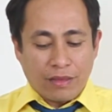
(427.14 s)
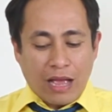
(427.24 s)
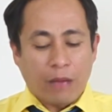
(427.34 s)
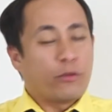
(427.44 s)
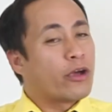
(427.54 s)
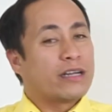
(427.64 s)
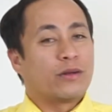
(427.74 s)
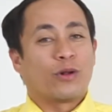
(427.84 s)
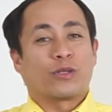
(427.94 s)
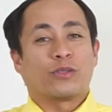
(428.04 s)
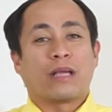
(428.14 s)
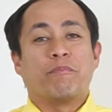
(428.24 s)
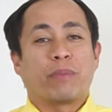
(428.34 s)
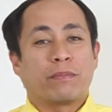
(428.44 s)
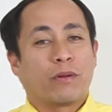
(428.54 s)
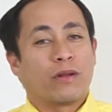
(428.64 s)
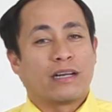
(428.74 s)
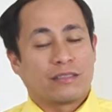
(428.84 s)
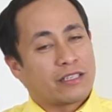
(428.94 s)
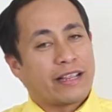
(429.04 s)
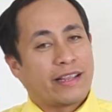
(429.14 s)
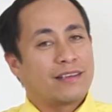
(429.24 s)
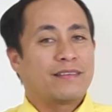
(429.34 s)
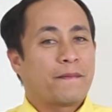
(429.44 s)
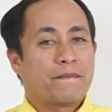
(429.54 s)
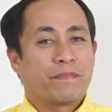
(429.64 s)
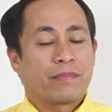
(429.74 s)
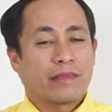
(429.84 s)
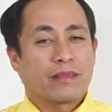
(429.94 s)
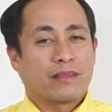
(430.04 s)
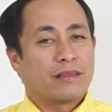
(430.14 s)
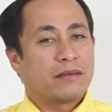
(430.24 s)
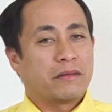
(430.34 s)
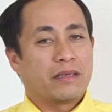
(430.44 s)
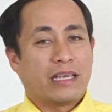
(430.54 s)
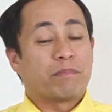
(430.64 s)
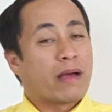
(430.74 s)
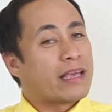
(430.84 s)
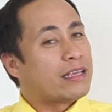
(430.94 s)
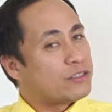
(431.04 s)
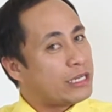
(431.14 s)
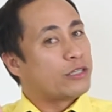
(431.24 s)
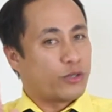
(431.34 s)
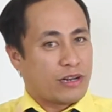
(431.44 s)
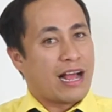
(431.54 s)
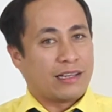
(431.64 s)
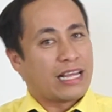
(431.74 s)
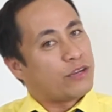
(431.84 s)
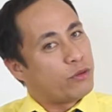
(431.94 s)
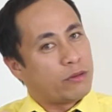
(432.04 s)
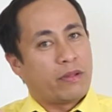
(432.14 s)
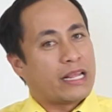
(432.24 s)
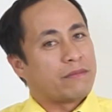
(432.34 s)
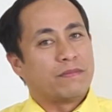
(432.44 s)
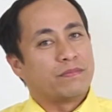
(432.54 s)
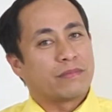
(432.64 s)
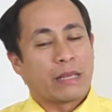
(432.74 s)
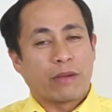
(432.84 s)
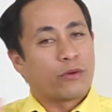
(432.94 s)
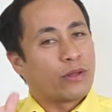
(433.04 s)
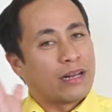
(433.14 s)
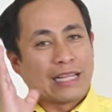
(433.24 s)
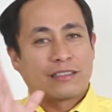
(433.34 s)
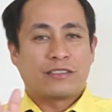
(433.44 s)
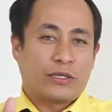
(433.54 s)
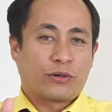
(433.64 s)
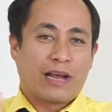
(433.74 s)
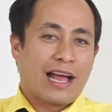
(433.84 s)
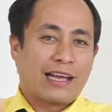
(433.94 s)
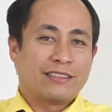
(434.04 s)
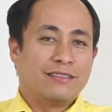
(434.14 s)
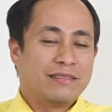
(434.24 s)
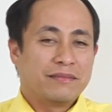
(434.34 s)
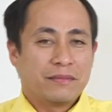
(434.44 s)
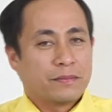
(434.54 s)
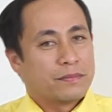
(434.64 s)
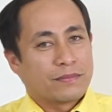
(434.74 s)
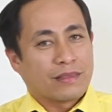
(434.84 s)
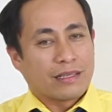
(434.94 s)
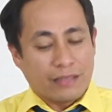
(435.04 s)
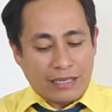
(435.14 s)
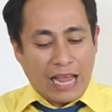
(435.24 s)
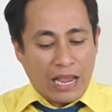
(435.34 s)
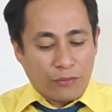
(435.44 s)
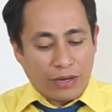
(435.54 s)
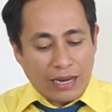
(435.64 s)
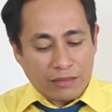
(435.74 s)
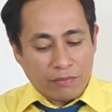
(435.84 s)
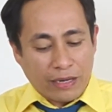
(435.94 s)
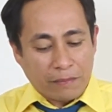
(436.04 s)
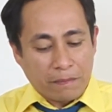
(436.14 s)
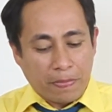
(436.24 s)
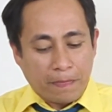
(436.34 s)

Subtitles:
Have you heard also some people are saying, if I see your God, I will believe. If I will not see your God, then I will not believe.